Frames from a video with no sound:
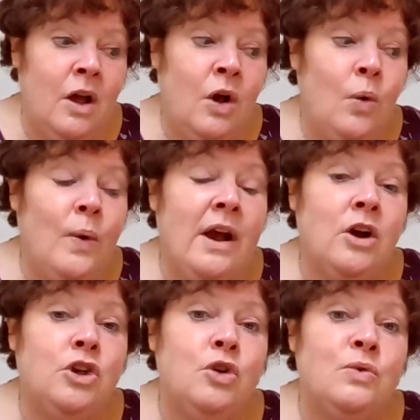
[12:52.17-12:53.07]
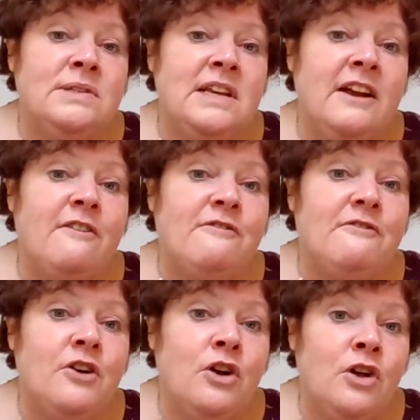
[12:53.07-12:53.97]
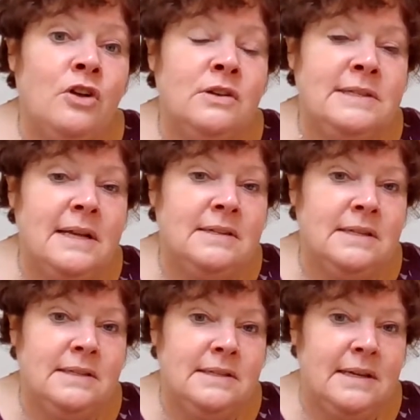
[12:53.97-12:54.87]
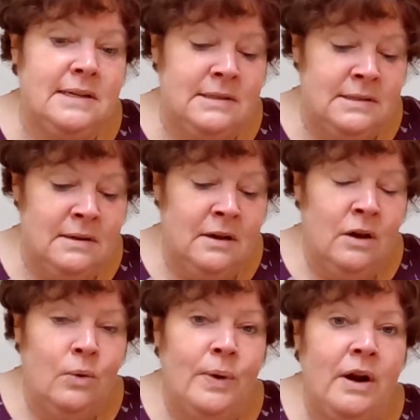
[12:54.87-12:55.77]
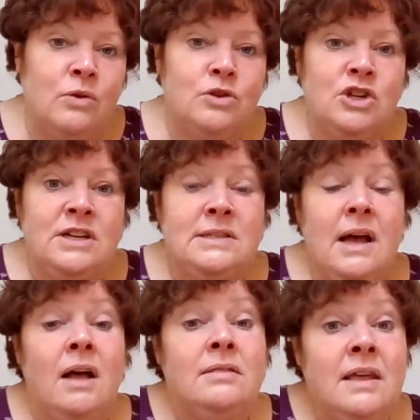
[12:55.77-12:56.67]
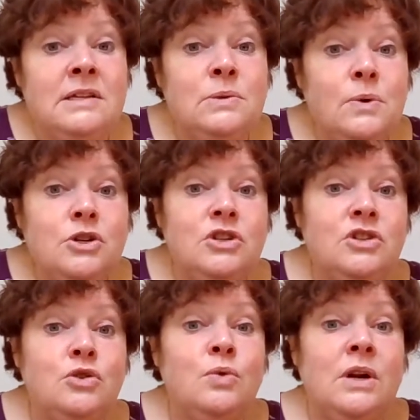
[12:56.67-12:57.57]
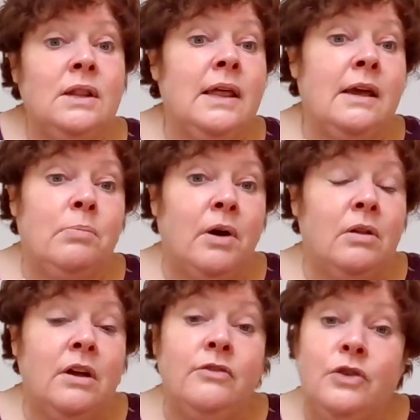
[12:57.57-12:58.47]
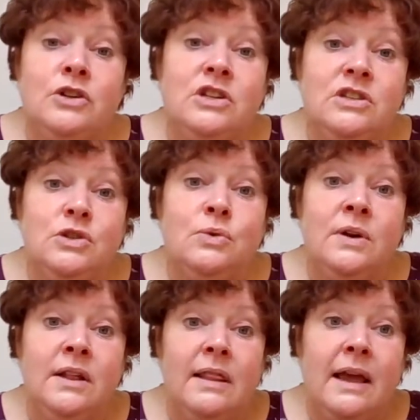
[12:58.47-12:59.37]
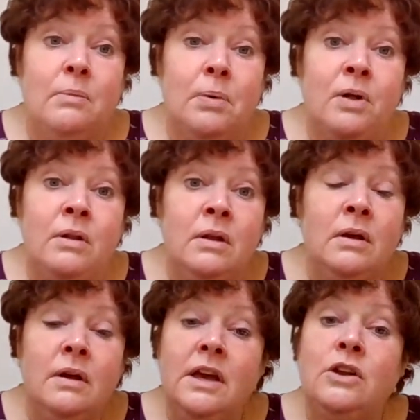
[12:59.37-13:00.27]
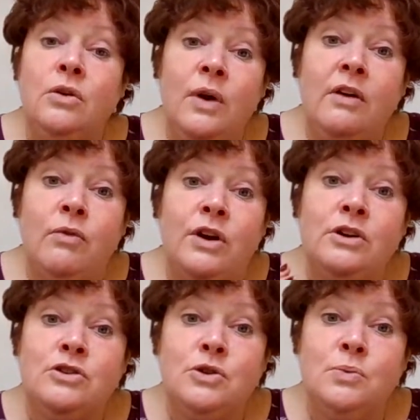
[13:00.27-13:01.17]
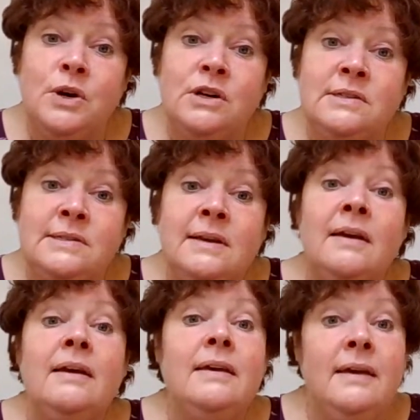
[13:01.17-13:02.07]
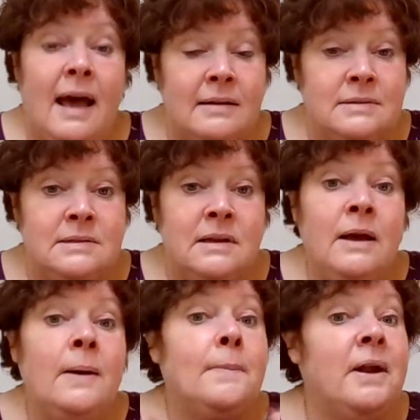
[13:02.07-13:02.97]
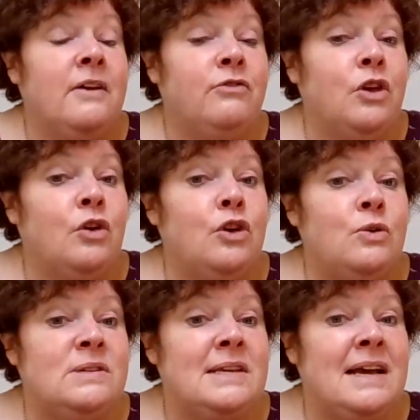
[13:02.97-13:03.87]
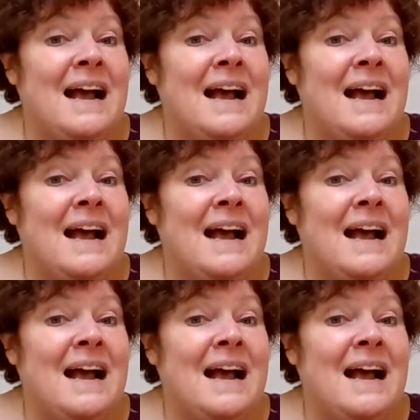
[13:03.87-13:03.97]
we are using full sentences. We don't just, unless we're just doing a label. If we're just doing a label, can you have one or two words? Yes. But if you're using